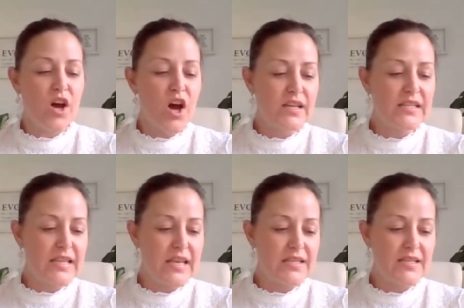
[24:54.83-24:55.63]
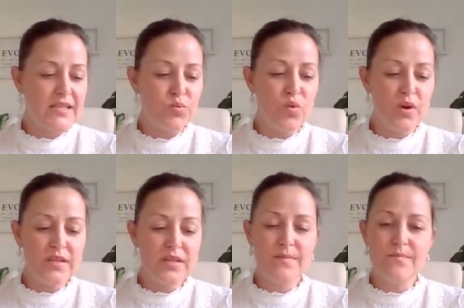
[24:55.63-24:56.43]
heart-centered,
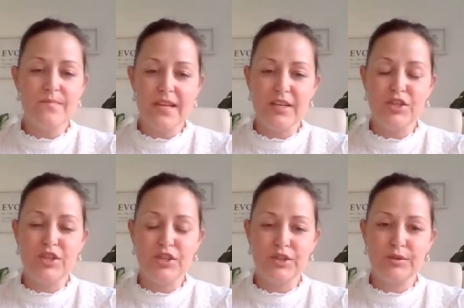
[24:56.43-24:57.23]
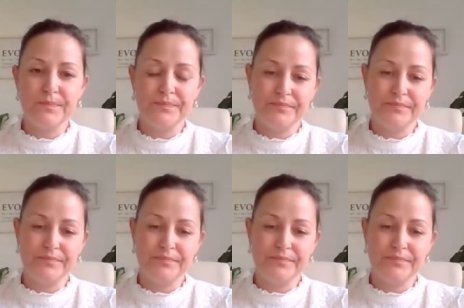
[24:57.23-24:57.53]
what does it mean to you?